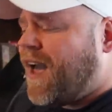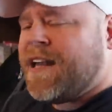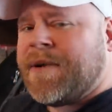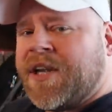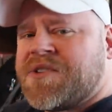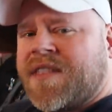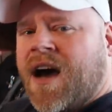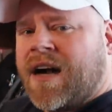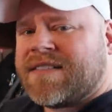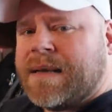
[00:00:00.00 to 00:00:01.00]
I had been using the
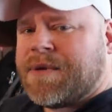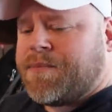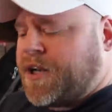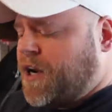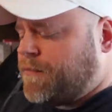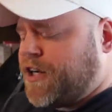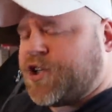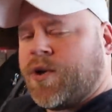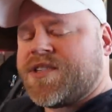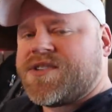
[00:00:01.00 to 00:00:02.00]
hot tub and putting on my
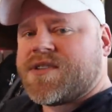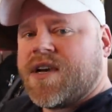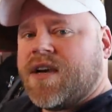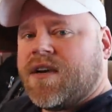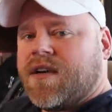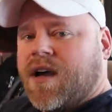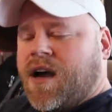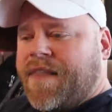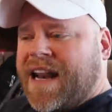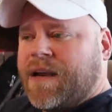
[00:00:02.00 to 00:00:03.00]
shorts.
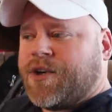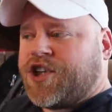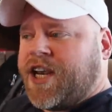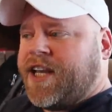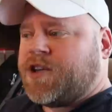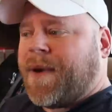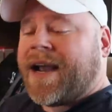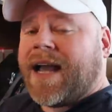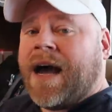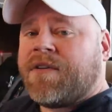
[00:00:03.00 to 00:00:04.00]
Then I would change
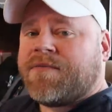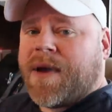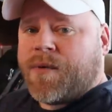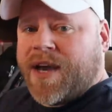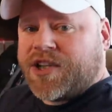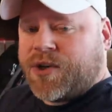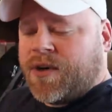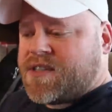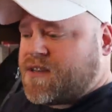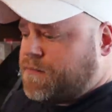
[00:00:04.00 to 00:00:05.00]
back out of my wet
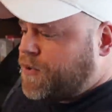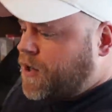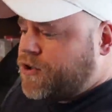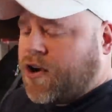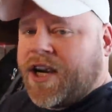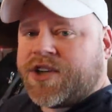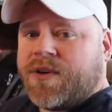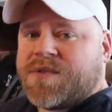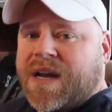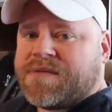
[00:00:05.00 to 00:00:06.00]
shorts and put on dry
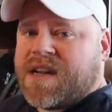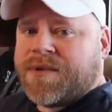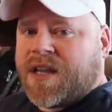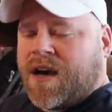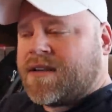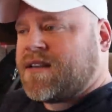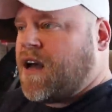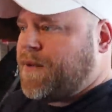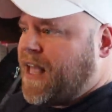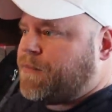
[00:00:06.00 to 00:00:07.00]
shorts when I was done with the hot
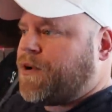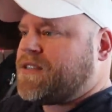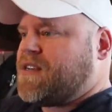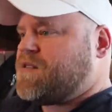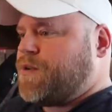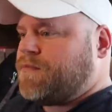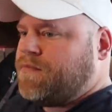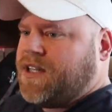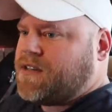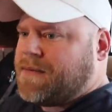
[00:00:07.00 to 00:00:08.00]
tub. And that process would,
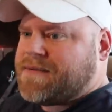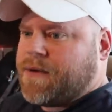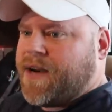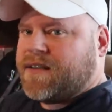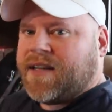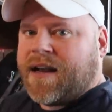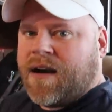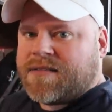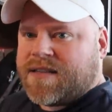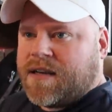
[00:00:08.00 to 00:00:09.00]
you know, sometimes I went in that
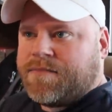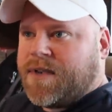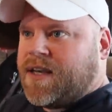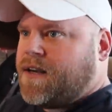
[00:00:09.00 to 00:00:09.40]
hot tub